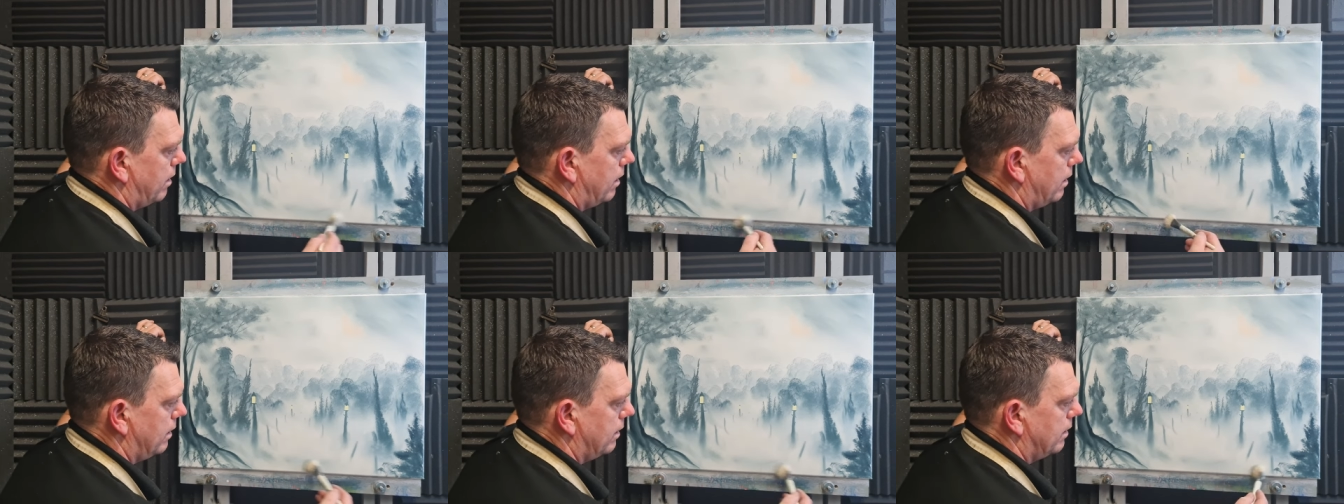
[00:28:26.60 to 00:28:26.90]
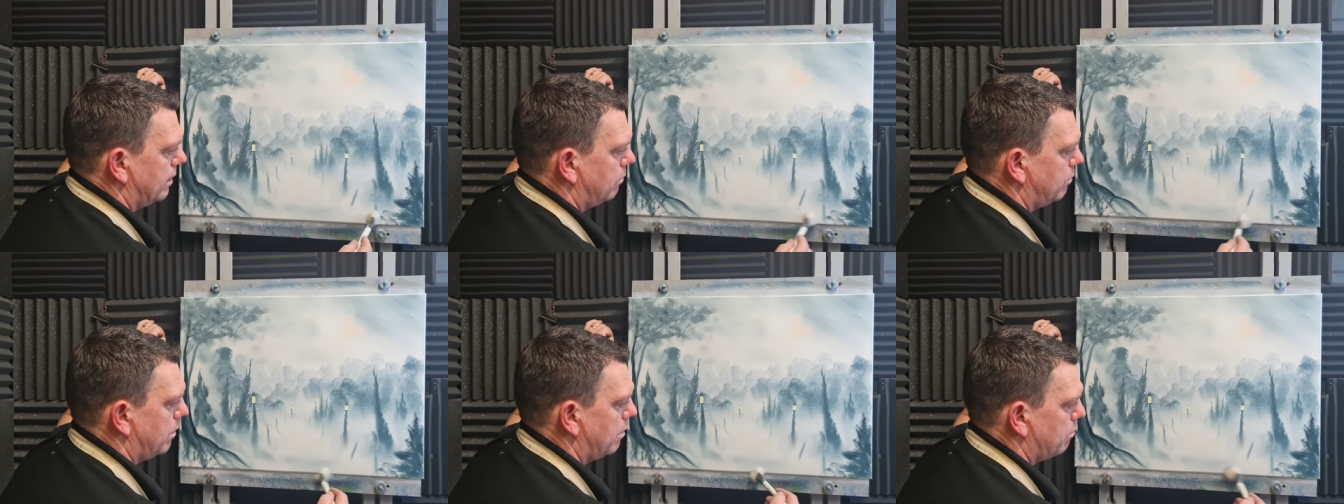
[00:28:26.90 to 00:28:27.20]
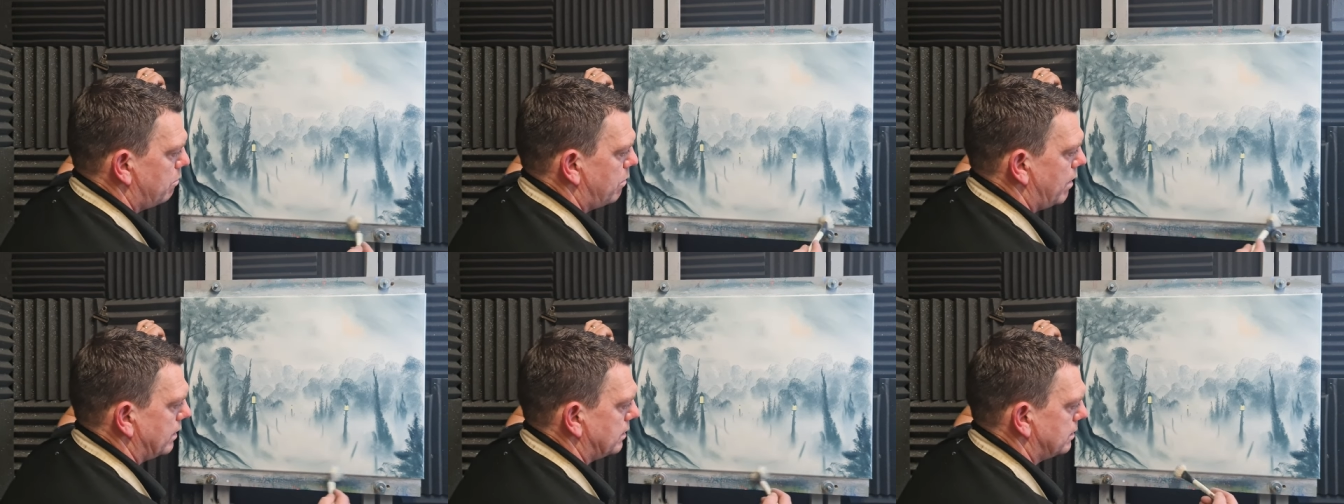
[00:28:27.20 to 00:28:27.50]
a little bit
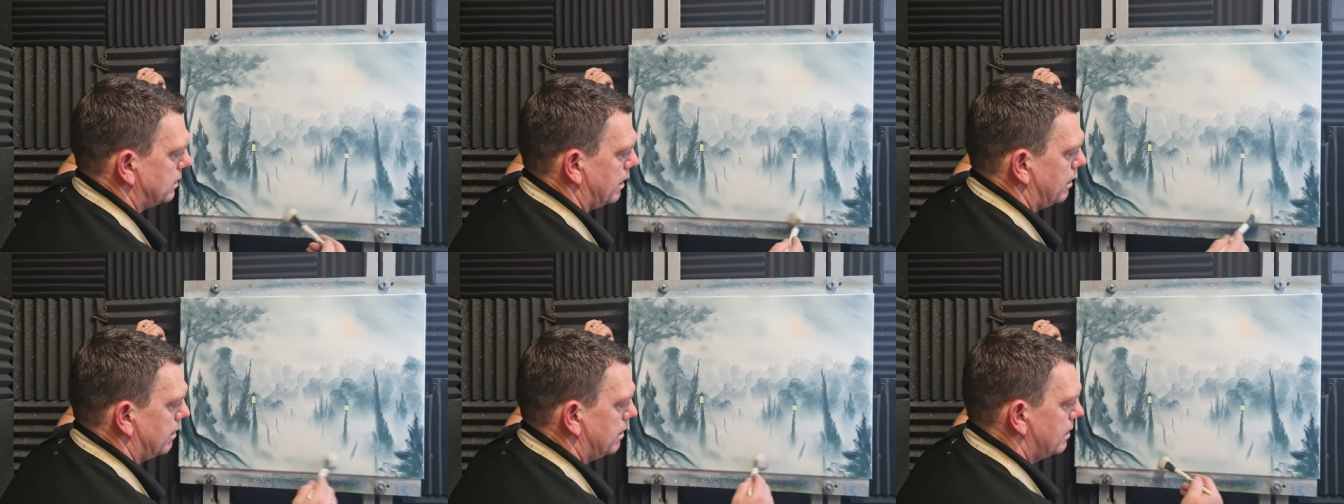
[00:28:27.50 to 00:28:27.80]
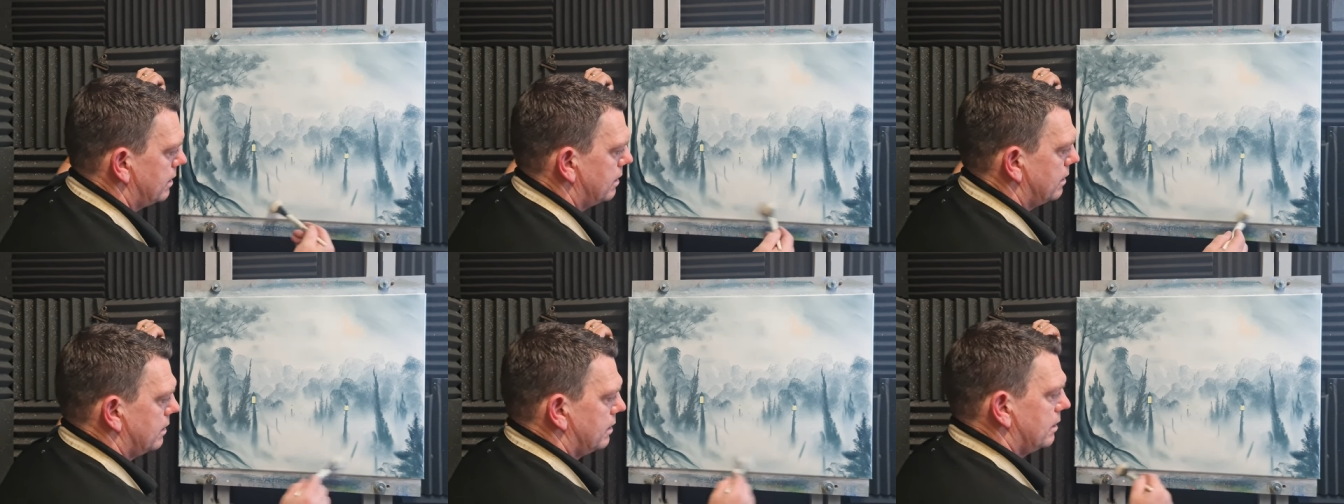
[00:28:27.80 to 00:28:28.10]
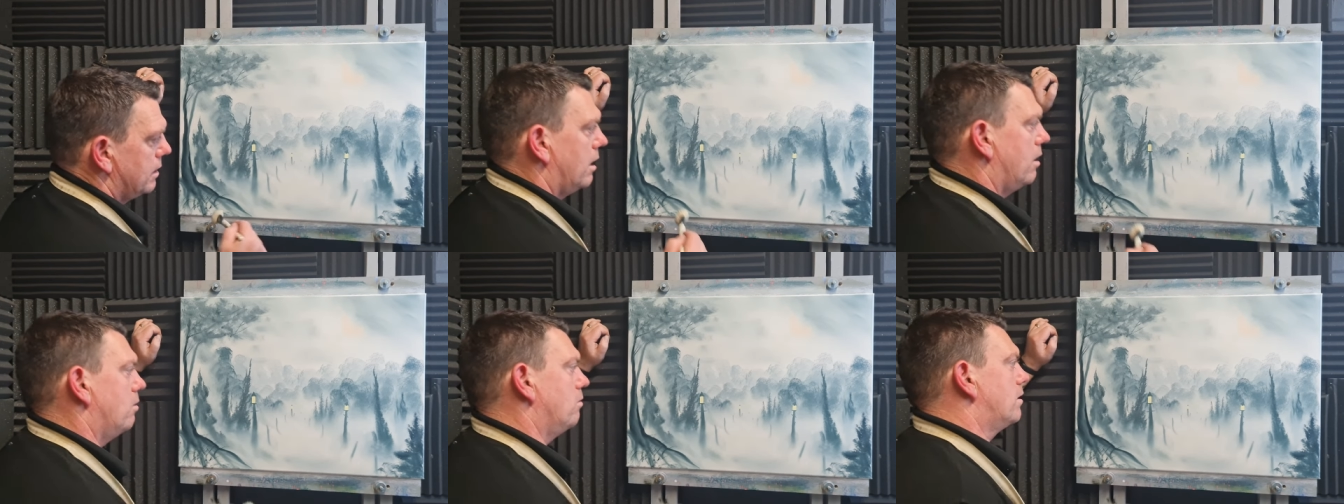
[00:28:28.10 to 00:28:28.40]
better.
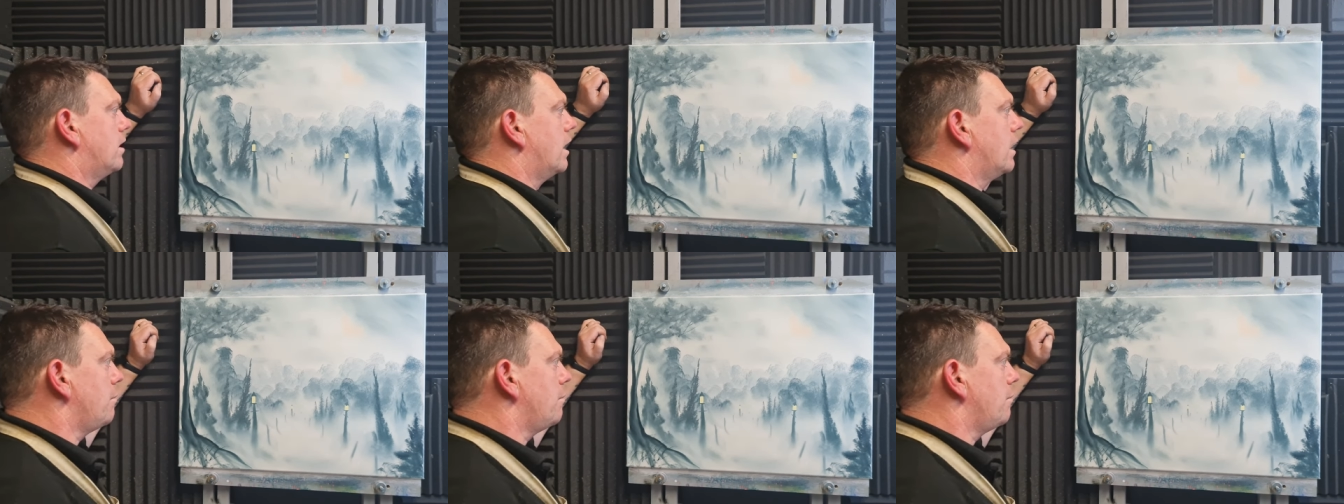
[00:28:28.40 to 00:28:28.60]
Okay,